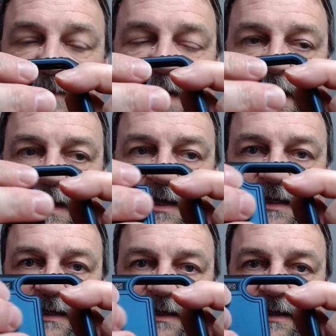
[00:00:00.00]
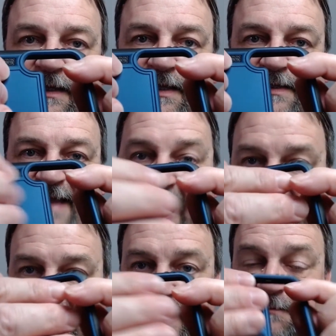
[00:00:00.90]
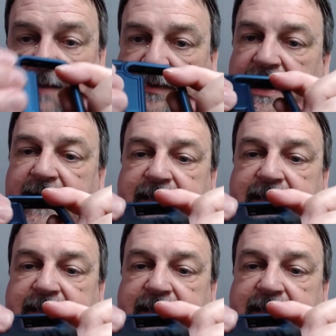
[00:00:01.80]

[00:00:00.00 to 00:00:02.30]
tacky in my pocket.